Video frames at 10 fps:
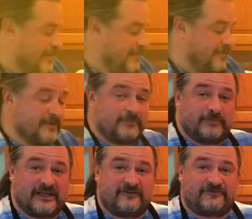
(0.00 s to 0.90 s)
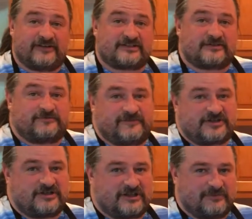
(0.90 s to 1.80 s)
When the beef is
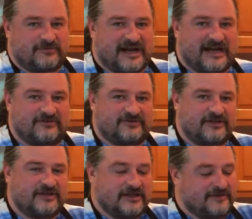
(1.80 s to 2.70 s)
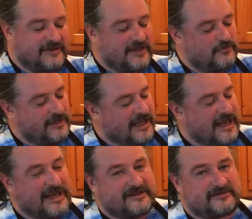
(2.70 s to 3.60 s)
sufficiently browned, then we
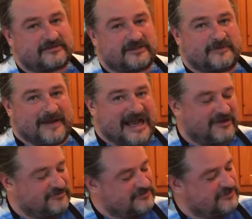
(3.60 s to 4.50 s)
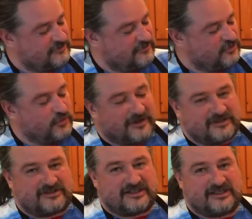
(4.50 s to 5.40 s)
add about
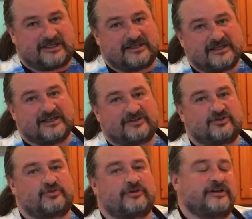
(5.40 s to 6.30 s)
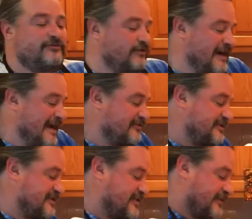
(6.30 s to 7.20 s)
20 to 24
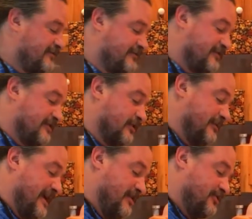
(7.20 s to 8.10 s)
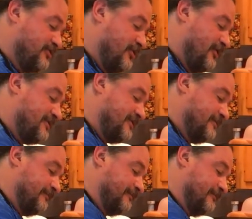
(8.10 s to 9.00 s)
ounces of tomato sauce.